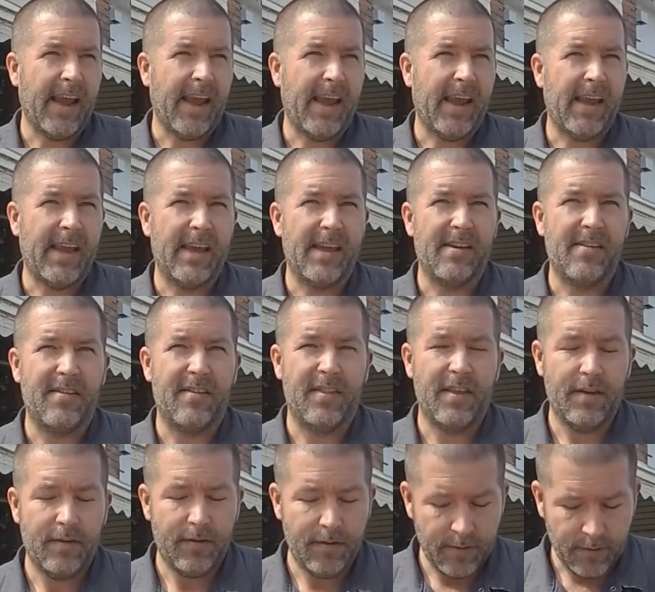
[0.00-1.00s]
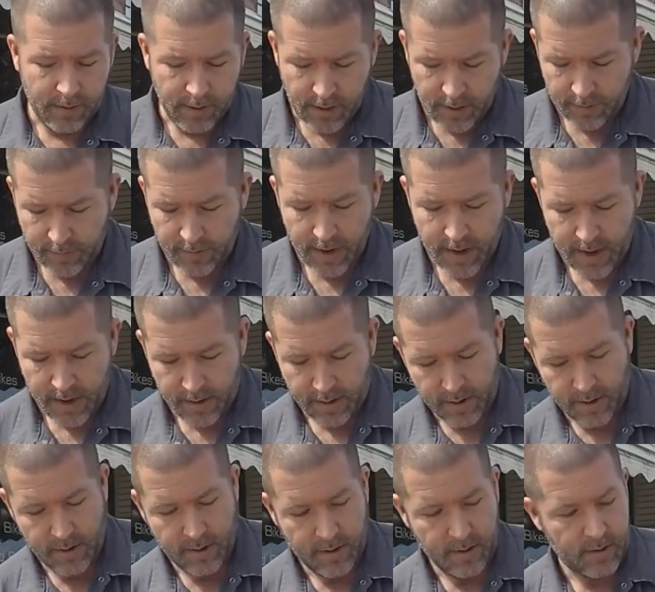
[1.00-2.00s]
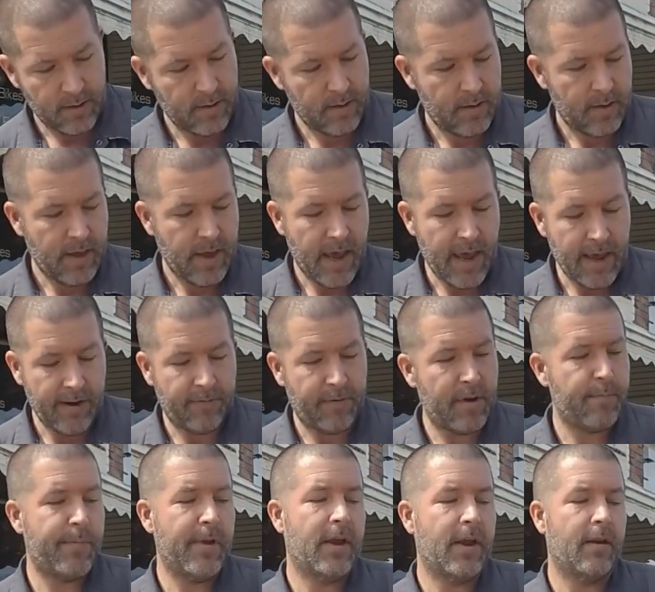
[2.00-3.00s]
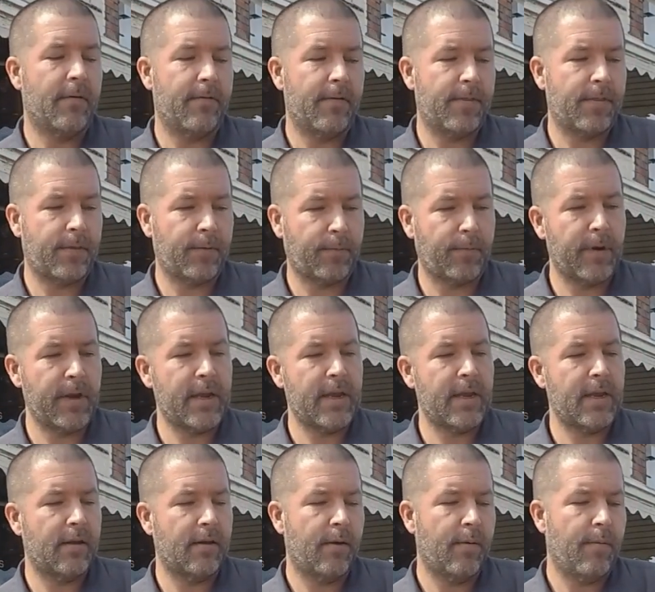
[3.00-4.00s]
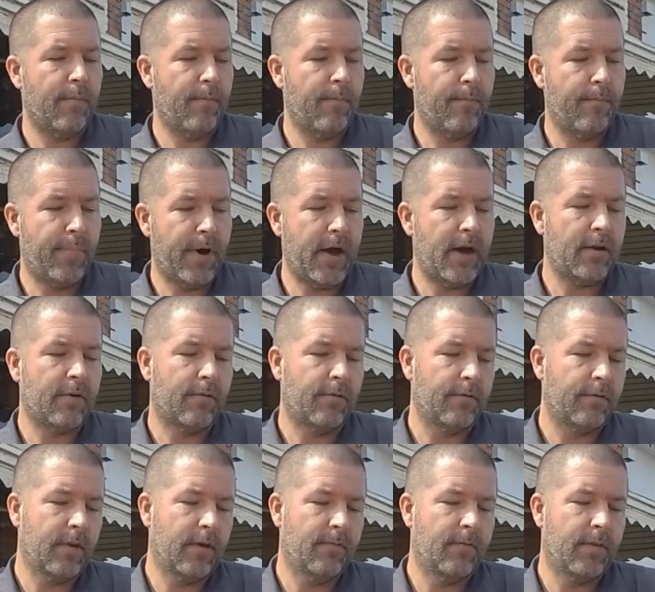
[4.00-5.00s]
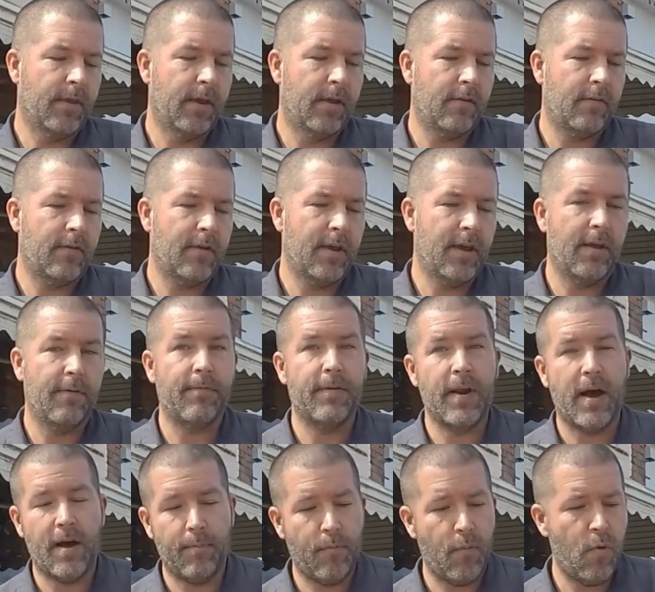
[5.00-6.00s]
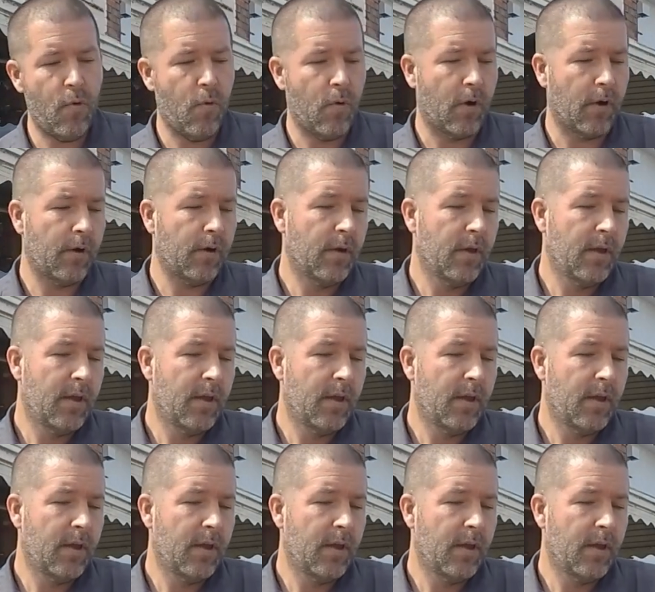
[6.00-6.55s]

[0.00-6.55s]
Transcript: and this is going to take every bit of 3 bottles of this, if not more.